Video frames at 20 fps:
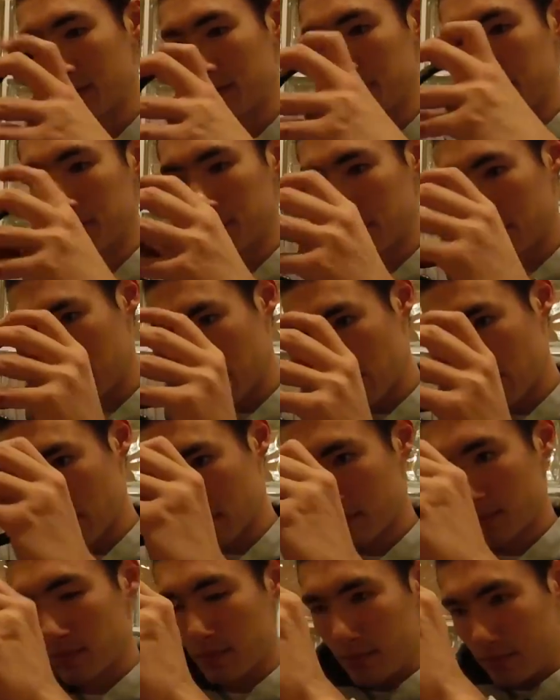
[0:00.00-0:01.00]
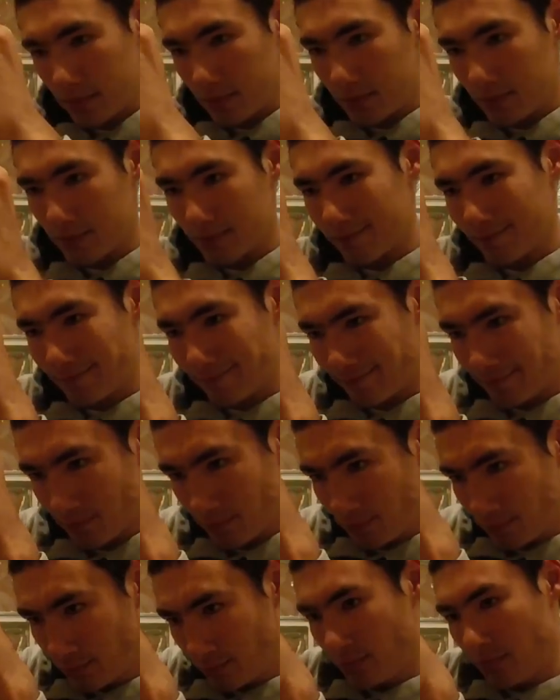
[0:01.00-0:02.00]
exit way for the crabs to go out, and
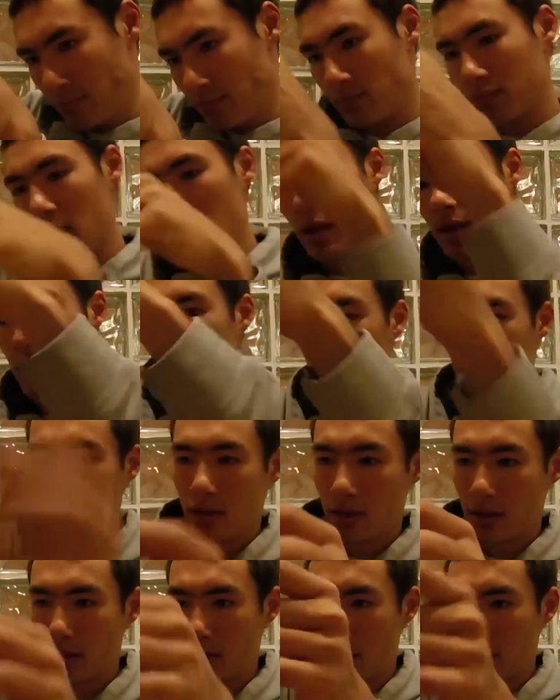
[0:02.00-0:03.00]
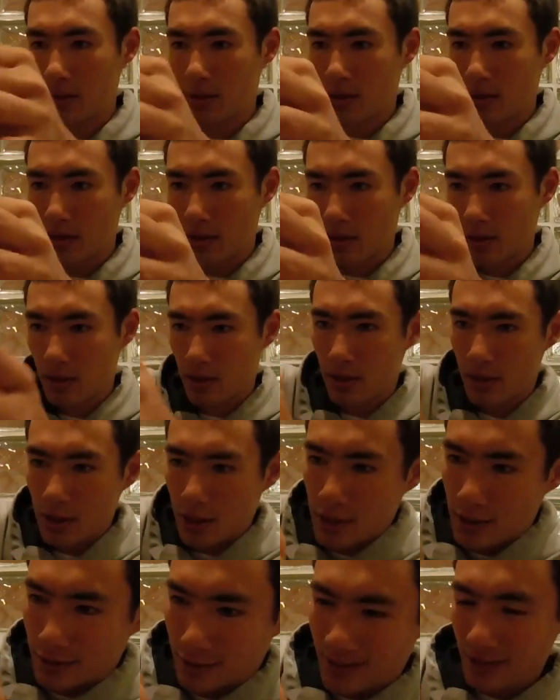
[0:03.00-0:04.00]
that that exit way needs to be at
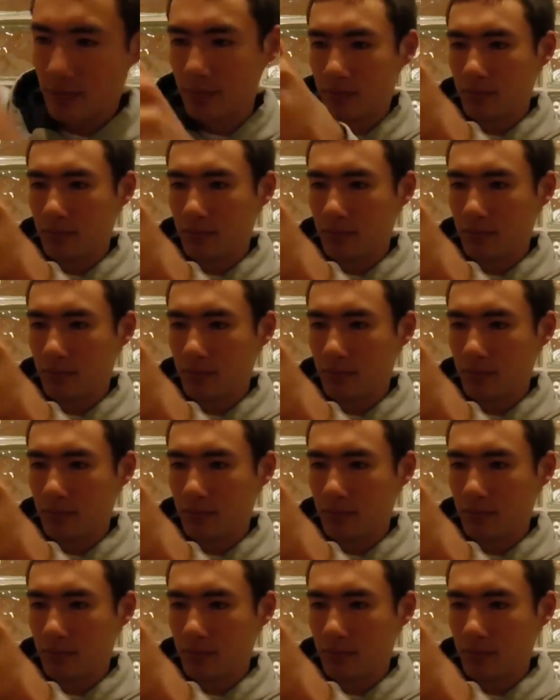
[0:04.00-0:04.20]
least five